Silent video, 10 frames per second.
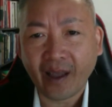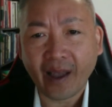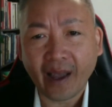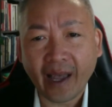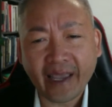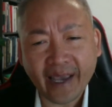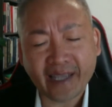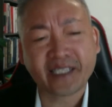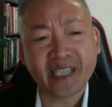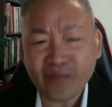I got
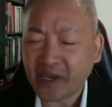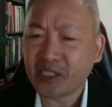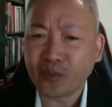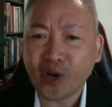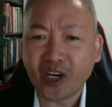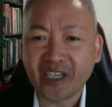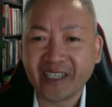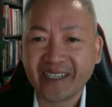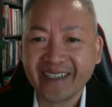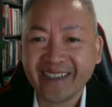semi-smart.
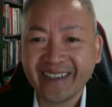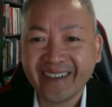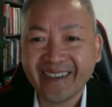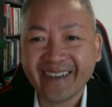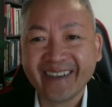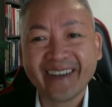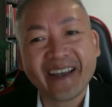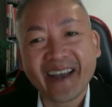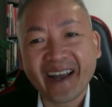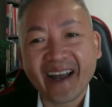
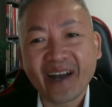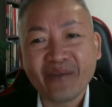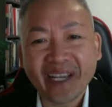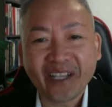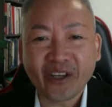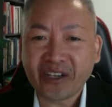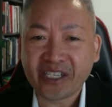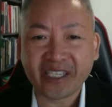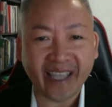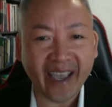I began to
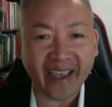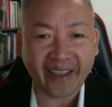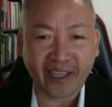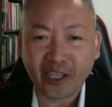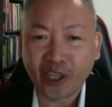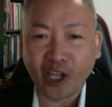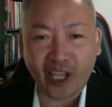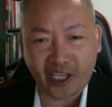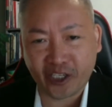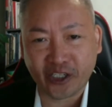understand the
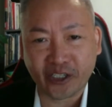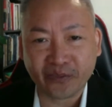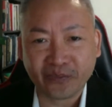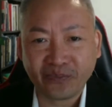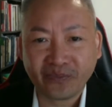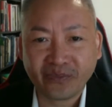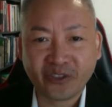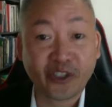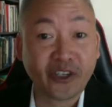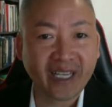lecture
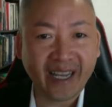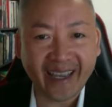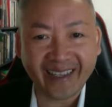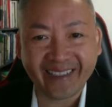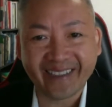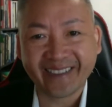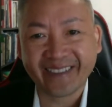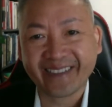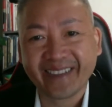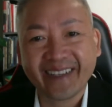during class.
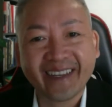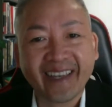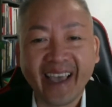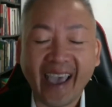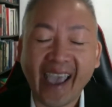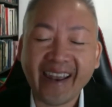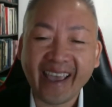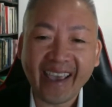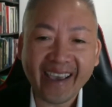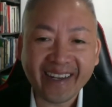And the
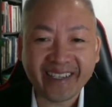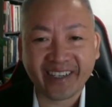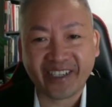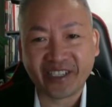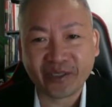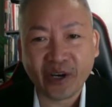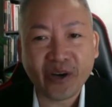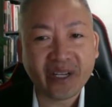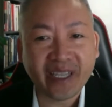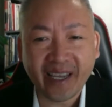answer on
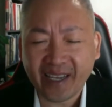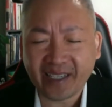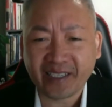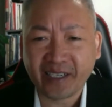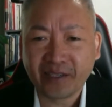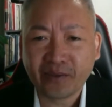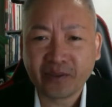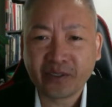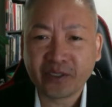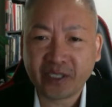the test
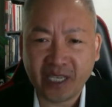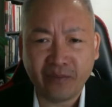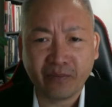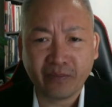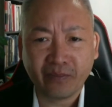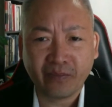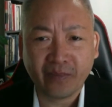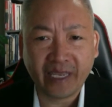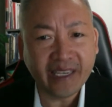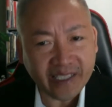seemed
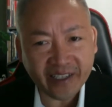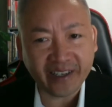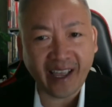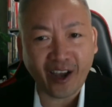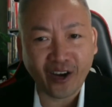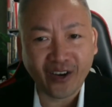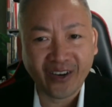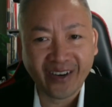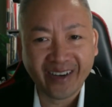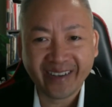easier now.
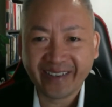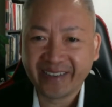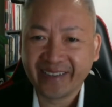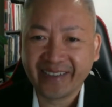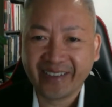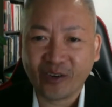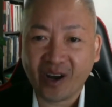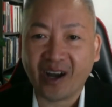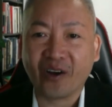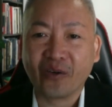
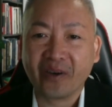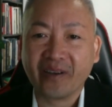Wow.